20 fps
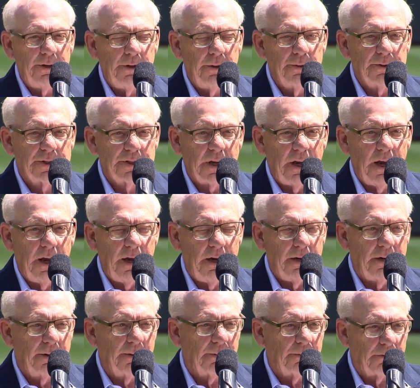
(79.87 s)
When you
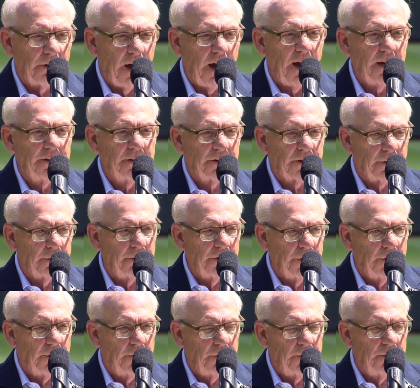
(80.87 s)
say Rod
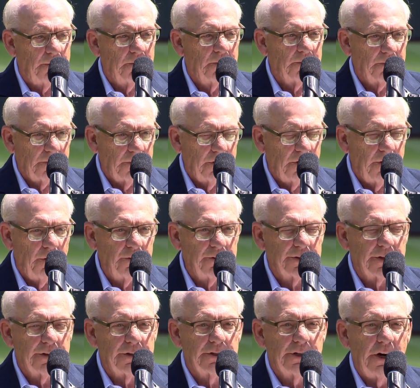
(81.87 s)
Carew,
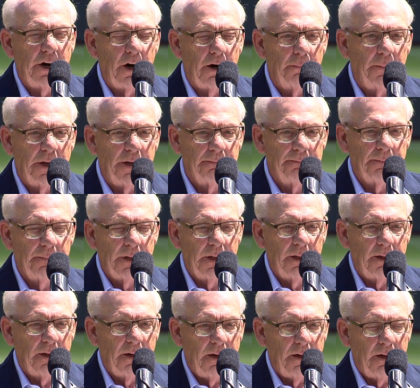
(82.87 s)
who's the
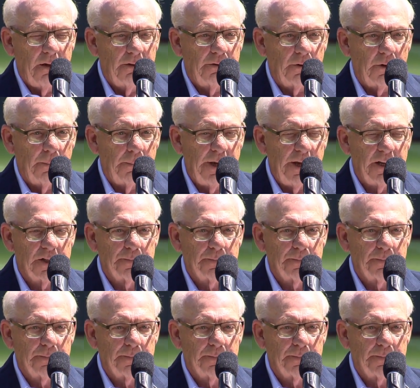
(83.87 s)
chairman, to a